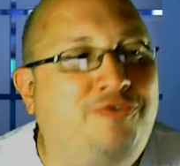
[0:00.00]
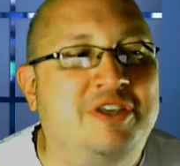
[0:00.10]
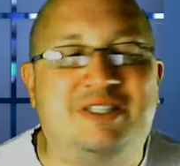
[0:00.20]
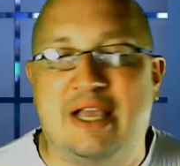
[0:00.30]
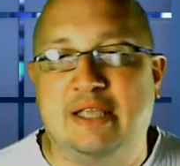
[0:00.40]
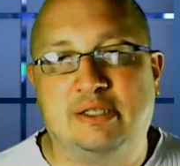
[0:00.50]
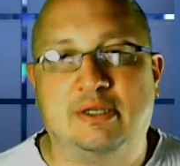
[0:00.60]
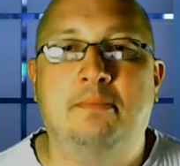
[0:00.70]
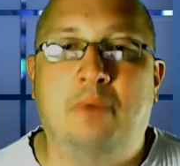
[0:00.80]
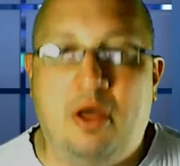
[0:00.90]
cents a
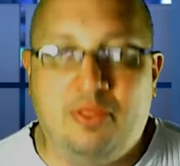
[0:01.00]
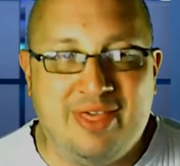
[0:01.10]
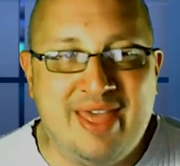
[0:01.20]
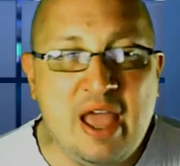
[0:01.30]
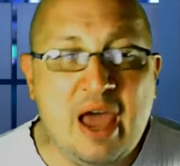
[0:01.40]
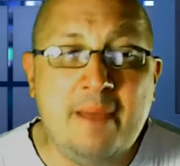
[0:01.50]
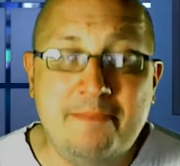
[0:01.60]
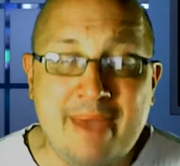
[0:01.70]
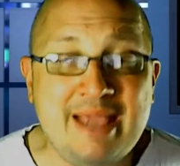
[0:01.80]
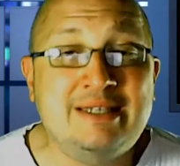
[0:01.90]
month, and they got to
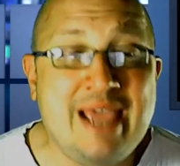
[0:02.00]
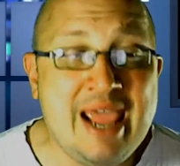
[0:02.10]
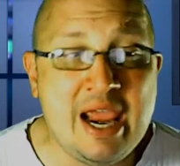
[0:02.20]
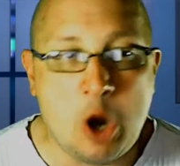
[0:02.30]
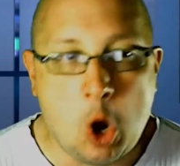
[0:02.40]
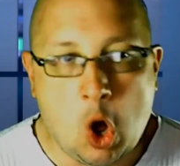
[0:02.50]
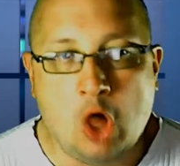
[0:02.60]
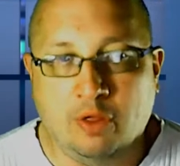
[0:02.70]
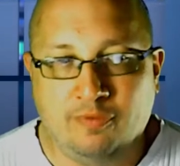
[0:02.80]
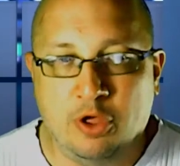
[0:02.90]
maintain
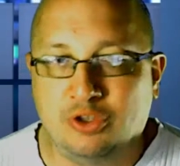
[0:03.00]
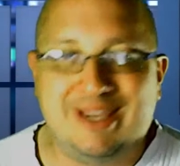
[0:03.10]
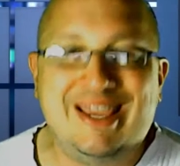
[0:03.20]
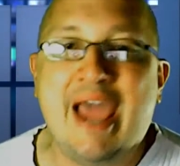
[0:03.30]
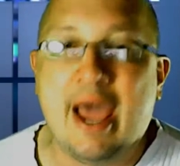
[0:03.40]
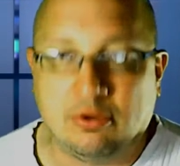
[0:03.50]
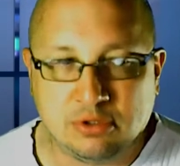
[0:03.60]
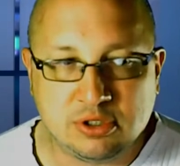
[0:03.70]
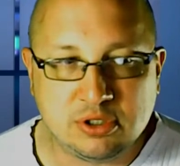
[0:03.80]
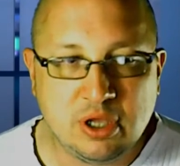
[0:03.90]
all of those
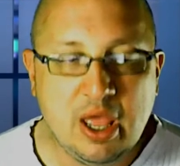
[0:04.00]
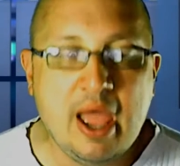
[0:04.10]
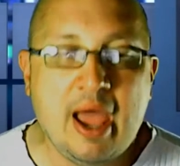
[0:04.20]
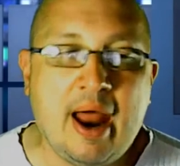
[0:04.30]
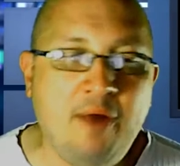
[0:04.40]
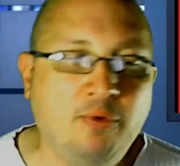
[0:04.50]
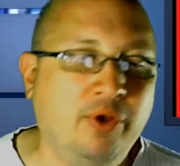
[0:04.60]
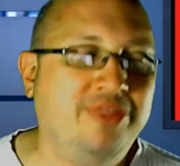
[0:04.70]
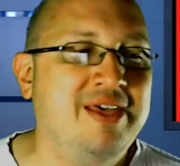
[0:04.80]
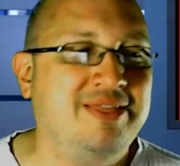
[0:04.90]
accounts. I really
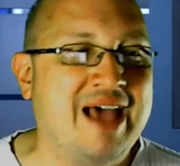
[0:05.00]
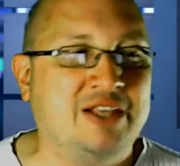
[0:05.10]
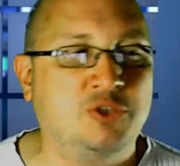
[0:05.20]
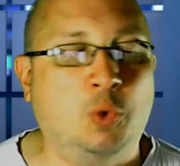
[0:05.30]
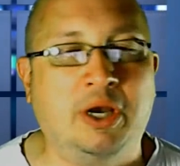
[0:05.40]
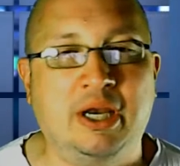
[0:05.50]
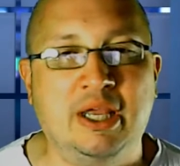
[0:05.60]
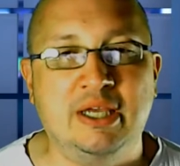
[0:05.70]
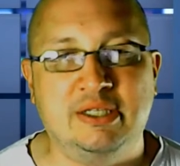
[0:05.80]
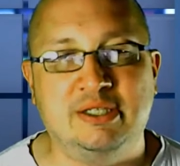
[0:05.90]
think that's what it
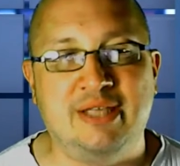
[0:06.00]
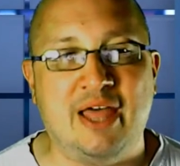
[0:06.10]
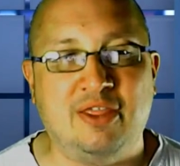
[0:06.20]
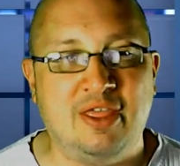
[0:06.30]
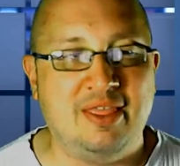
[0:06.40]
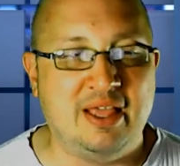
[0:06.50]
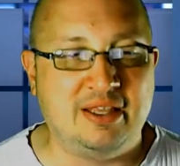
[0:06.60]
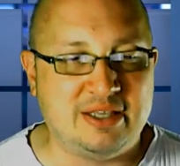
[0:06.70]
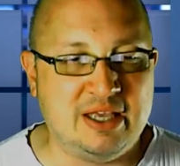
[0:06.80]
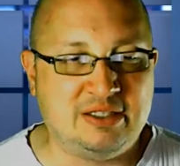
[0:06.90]
is that
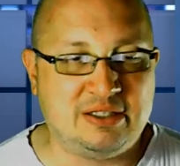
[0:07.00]
it's